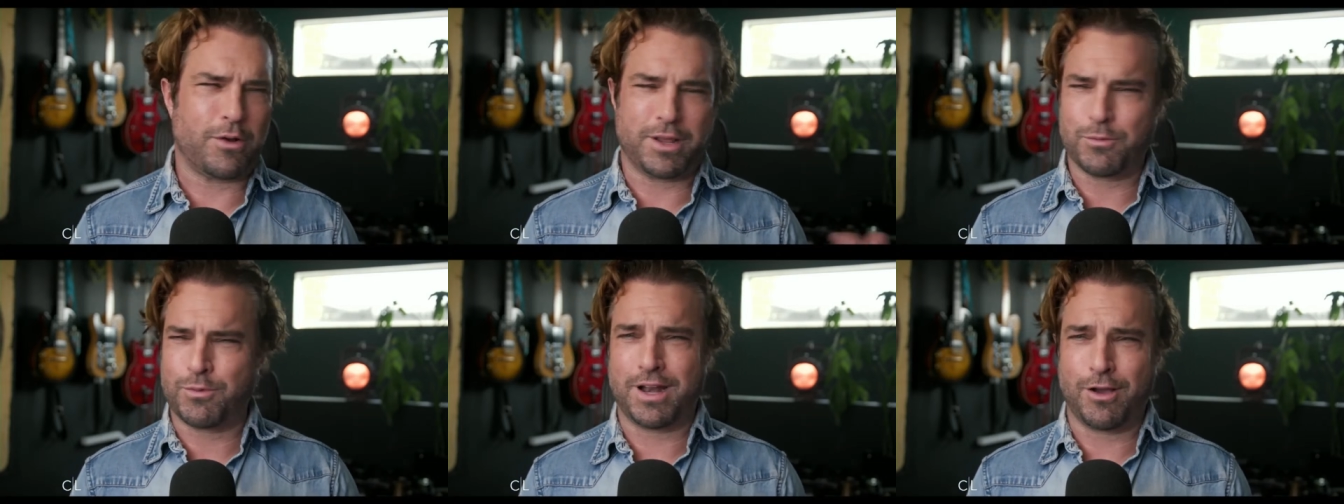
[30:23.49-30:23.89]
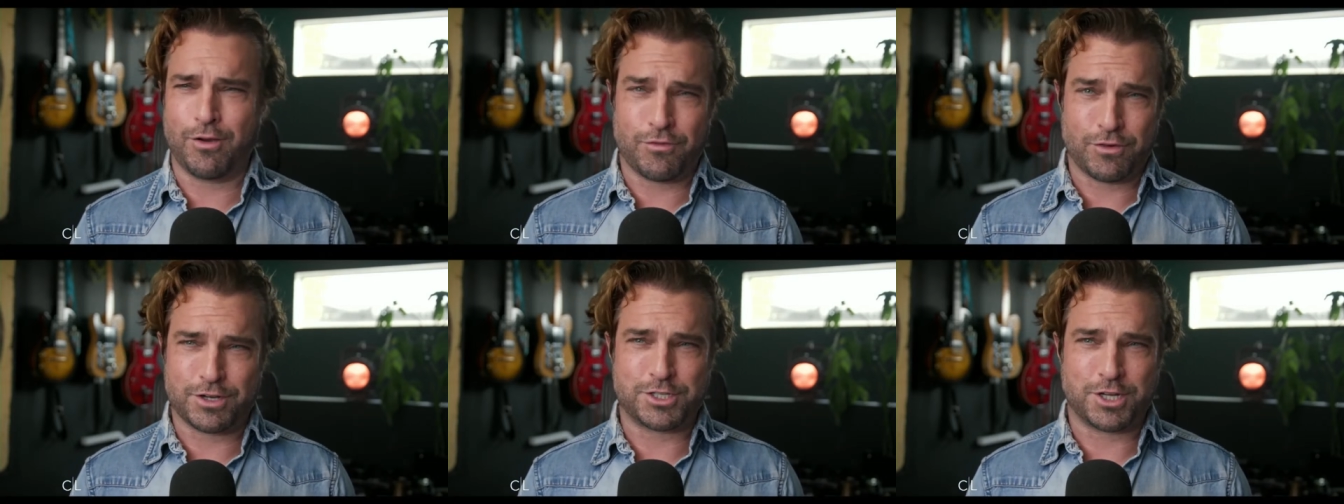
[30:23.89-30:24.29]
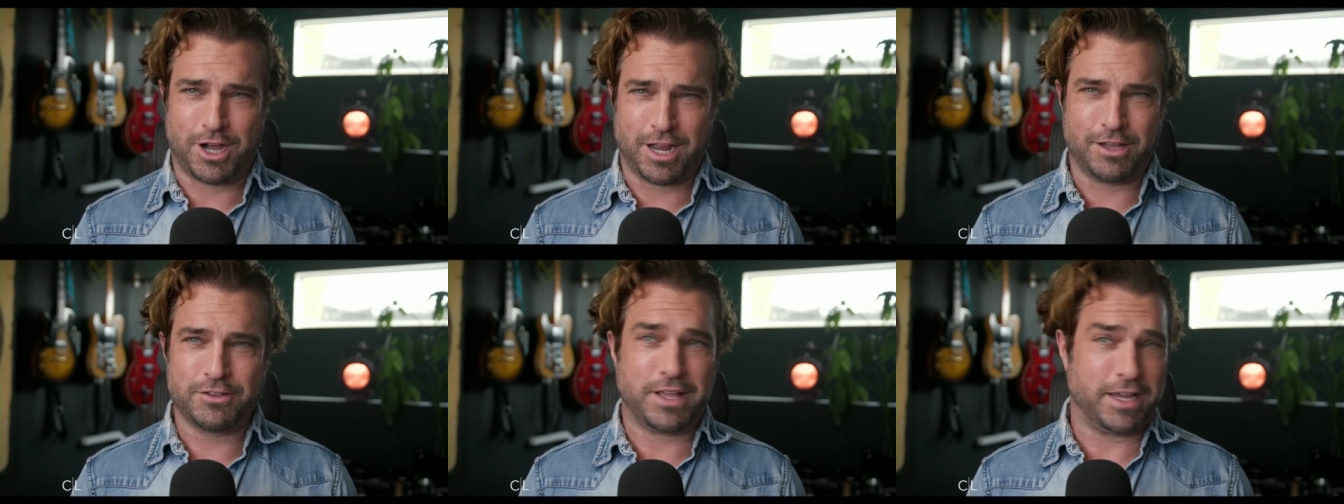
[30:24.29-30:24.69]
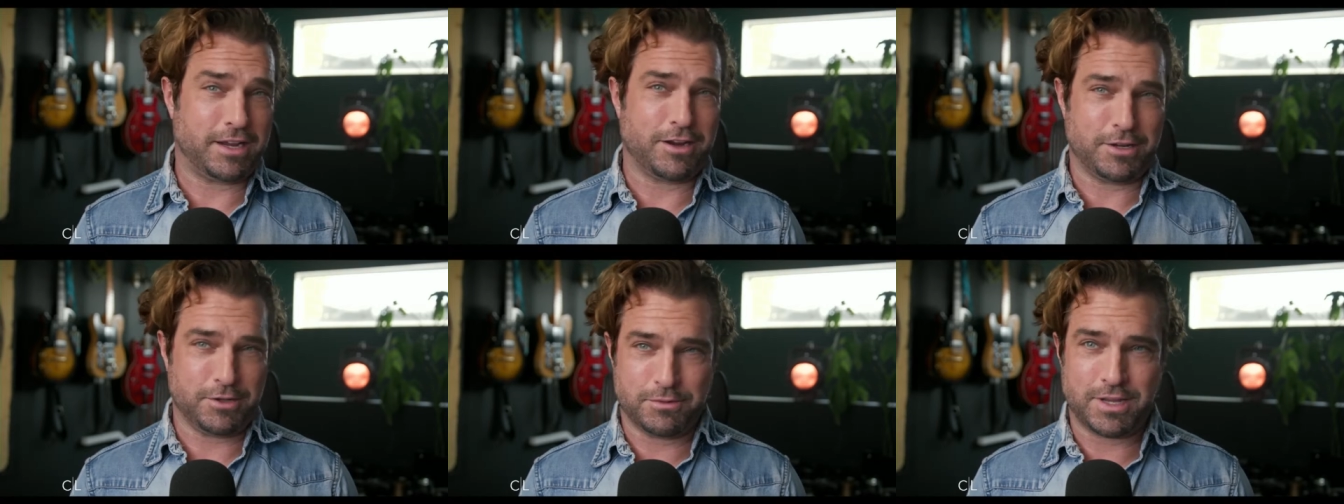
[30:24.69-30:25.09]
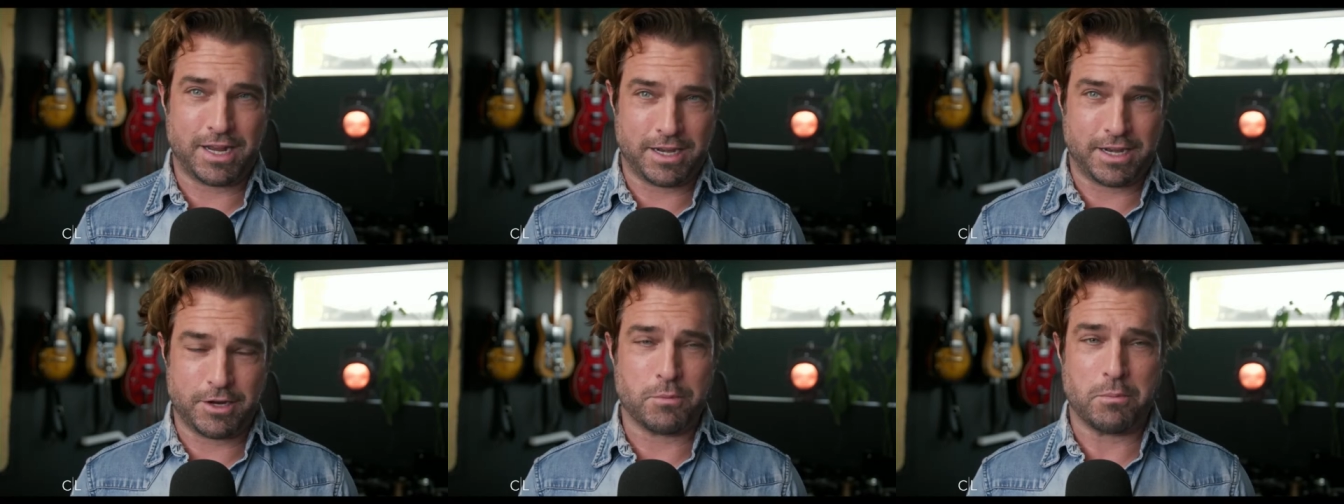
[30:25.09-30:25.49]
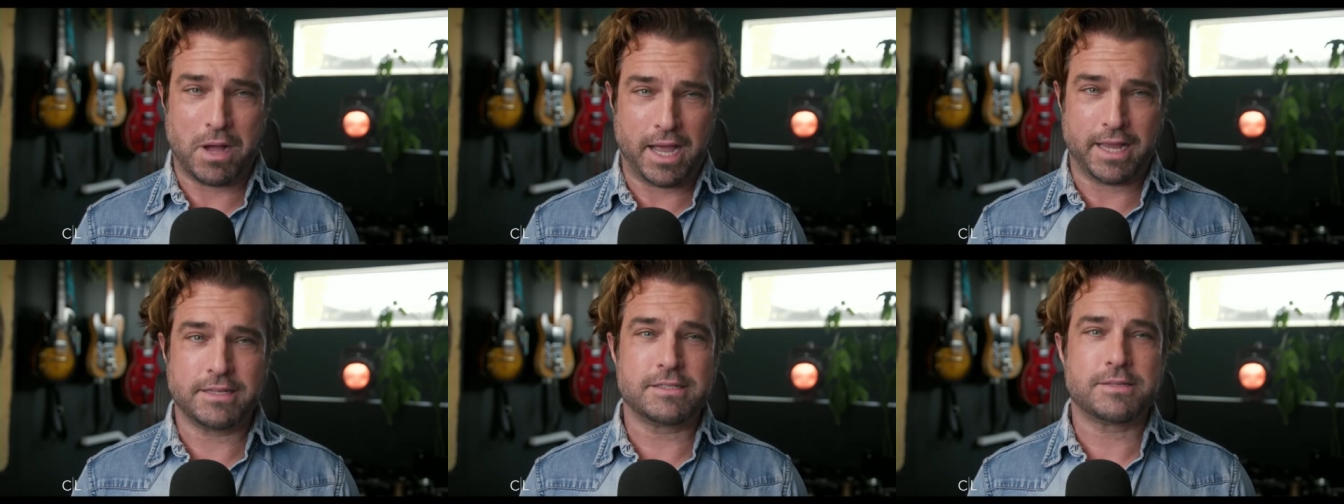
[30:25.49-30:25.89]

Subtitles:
What, over a child? Like, are you out of your mind?